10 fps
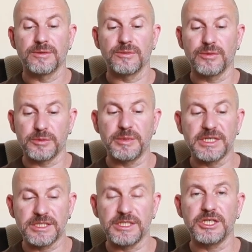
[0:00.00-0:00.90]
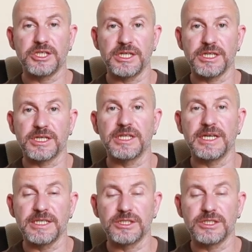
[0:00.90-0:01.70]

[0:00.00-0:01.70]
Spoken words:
what makes Yi Xing clay